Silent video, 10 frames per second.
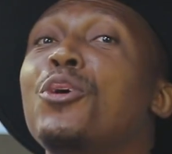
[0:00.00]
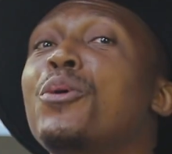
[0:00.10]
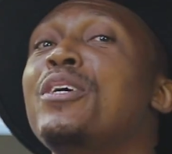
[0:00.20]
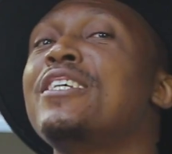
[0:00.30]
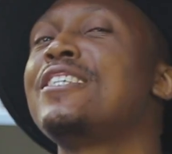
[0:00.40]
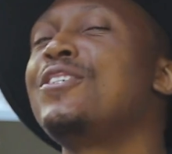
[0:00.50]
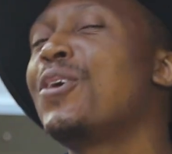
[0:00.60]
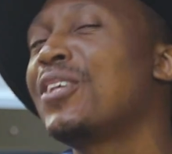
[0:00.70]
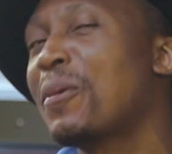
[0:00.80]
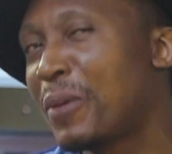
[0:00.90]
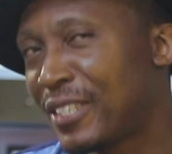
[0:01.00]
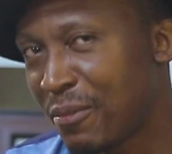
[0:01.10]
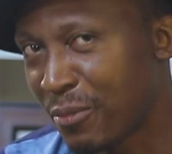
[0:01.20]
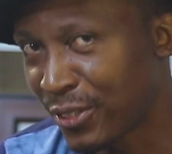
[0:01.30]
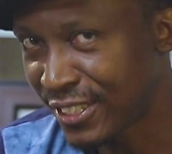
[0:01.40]
show is no other
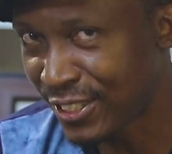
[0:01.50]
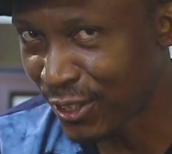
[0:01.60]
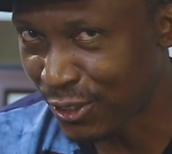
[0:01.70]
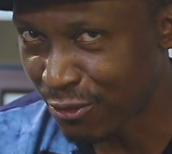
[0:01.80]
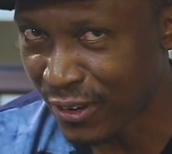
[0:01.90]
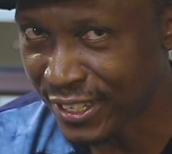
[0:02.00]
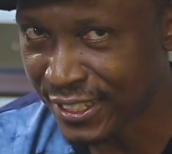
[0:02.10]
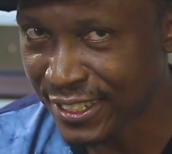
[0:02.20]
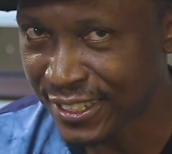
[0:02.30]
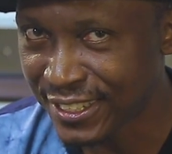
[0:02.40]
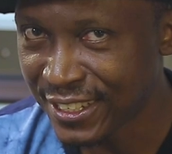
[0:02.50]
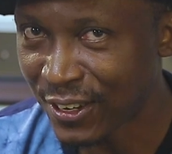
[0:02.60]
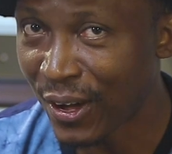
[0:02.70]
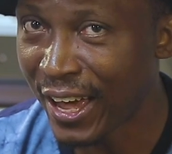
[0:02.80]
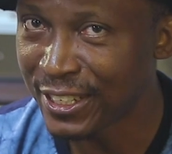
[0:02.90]
person but Dr. Francis
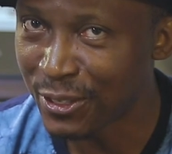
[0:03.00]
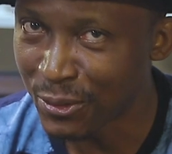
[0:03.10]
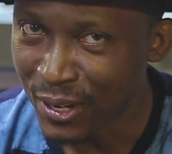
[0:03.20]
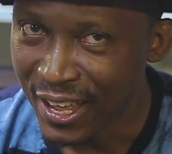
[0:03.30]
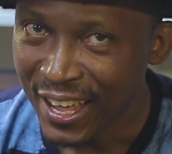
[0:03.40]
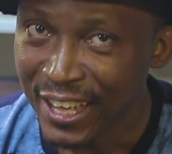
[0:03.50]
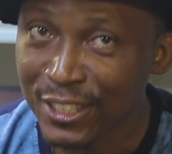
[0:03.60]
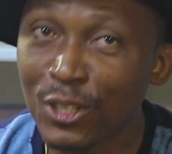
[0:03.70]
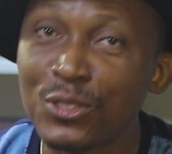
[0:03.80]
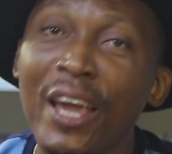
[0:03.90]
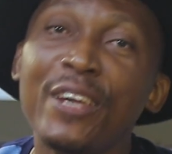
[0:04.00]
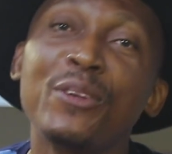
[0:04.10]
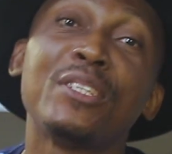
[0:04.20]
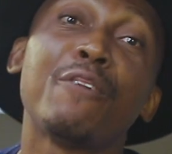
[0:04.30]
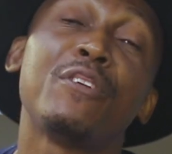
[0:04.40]
Ohayindo. Dr.
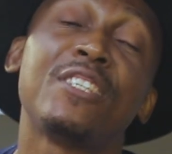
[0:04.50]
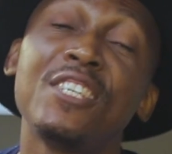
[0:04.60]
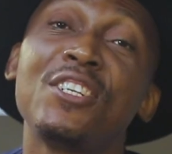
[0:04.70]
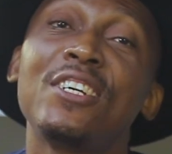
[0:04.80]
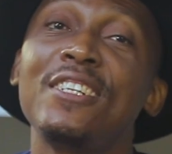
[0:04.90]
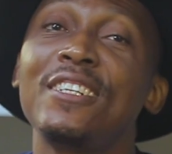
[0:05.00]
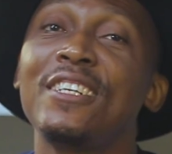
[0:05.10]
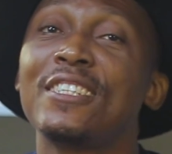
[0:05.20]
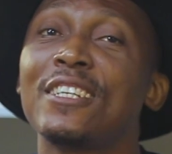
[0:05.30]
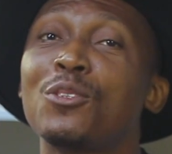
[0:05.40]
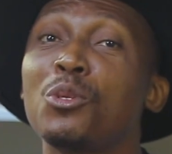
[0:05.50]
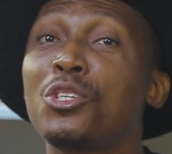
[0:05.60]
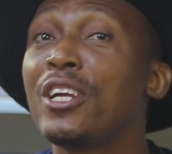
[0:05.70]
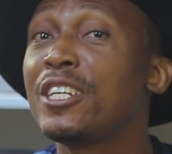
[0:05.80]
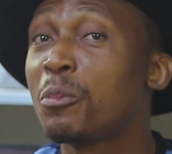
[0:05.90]
Ohayindo is a physician, he's a
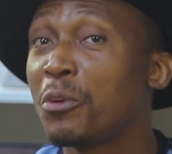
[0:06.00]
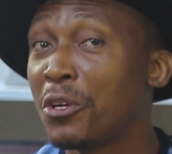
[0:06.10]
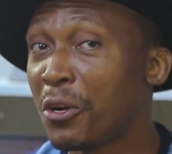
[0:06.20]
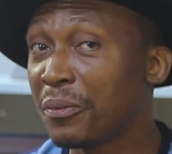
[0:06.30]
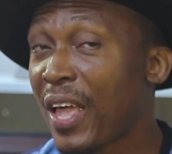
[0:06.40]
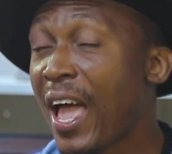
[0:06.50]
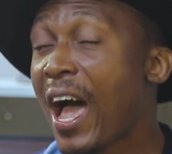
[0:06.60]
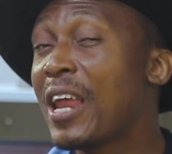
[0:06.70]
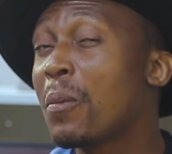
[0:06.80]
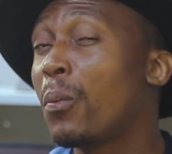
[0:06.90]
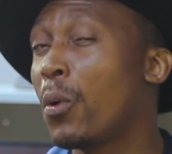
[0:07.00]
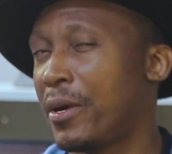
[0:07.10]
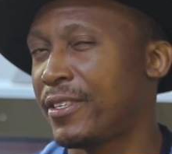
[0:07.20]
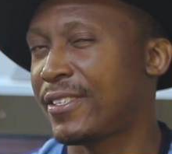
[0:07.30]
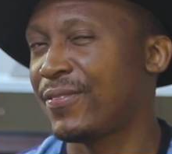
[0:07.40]
social entrepreneur, and a
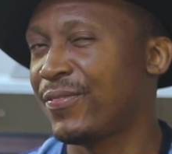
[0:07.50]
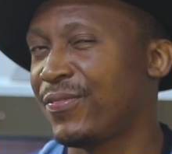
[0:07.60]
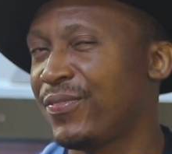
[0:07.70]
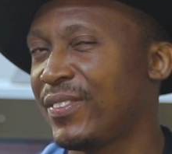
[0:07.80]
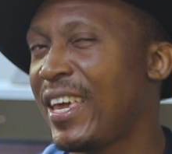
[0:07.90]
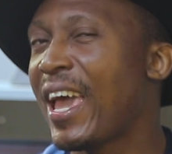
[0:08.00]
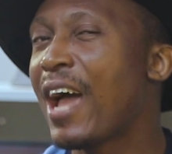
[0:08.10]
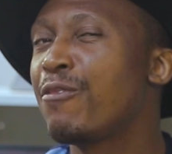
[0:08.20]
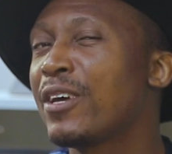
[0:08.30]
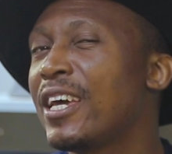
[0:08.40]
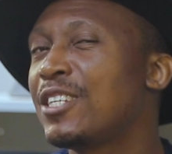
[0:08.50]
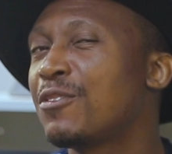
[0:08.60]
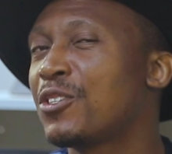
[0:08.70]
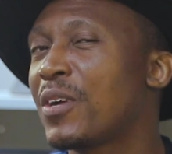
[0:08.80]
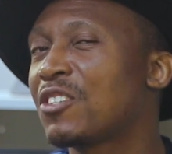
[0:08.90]
poet. He
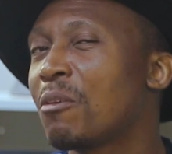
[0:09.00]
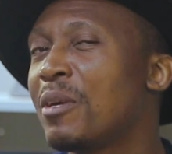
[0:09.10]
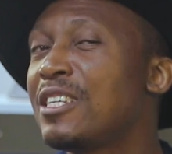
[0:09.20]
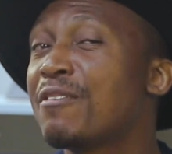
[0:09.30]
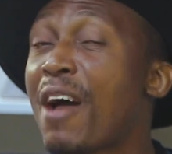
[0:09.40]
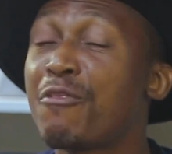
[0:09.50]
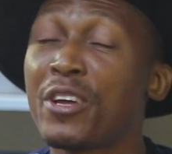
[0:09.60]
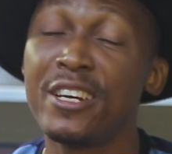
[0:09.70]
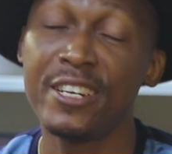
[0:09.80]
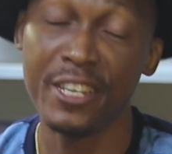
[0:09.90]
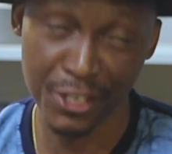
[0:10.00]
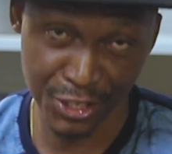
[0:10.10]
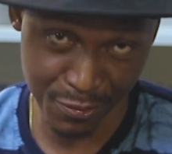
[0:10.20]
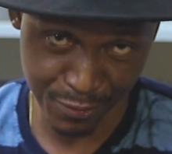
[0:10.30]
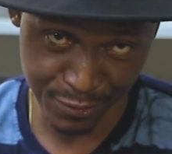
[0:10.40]
advocates for transformative African
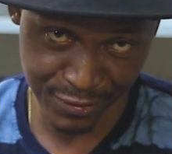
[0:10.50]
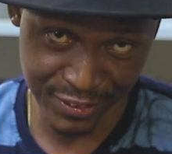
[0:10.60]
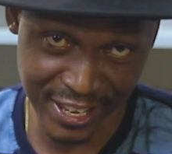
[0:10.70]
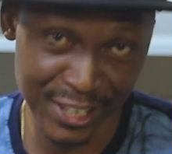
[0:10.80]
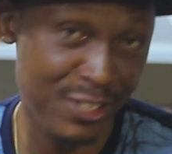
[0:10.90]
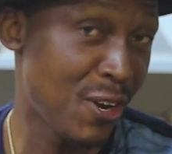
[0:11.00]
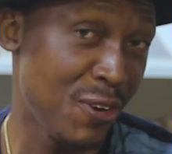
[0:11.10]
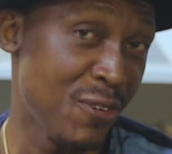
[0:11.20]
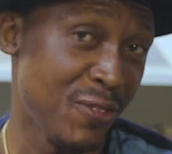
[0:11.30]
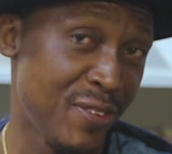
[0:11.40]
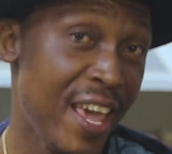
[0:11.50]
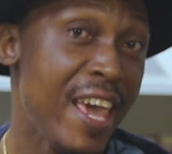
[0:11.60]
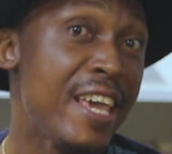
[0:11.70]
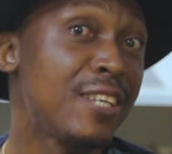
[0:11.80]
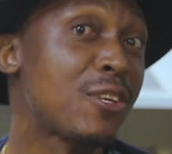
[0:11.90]
leadership, in case you don't know.
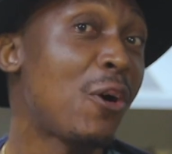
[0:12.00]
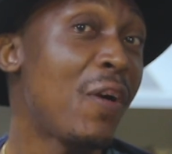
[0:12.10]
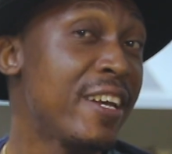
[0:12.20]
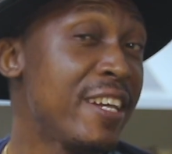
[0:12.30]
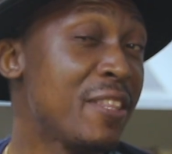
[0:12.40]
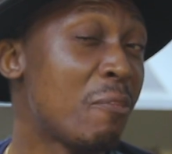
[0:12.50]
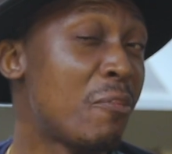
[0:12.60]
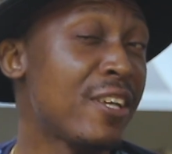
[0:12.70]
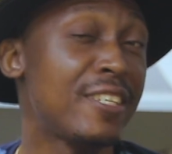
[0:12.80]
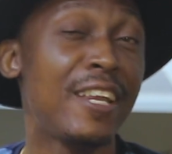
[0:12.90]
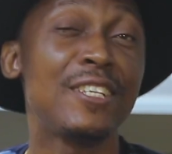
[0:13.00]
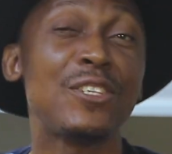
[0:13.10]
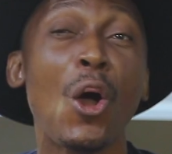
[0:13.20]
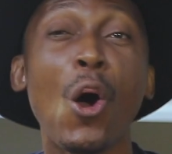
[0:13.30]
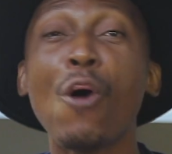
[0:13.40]
He's currently the
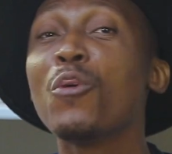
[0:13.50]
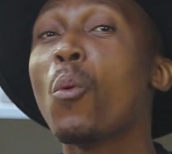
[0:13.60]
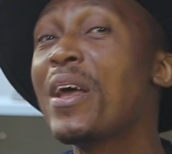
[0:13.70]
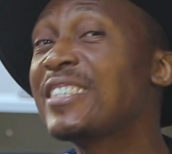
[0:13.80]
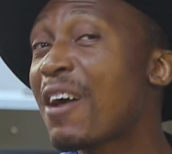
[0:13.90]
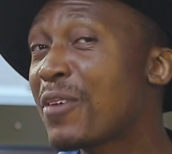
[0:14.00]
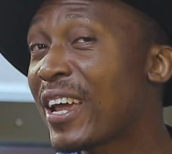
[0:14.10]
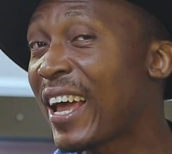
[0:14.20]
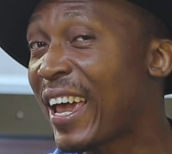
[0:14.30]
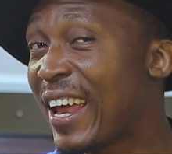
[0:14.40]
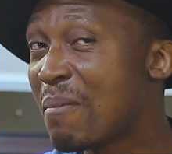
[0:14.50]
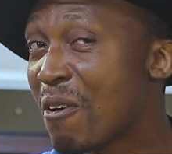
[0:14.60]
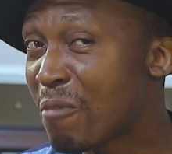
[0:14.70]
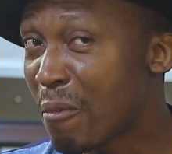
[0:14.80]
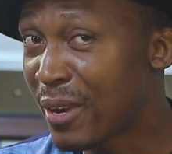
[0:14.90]
president of the West African
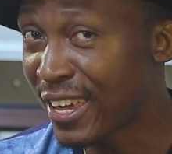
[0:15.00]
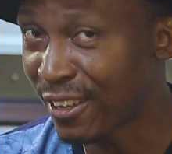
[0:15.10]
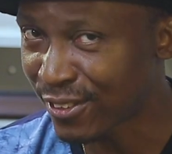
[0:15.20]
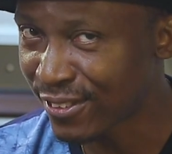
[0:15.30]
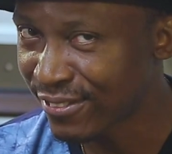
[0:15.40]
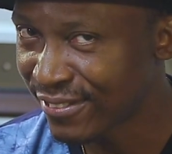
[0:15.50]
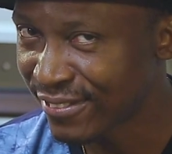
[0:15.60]
Academy of Public Health.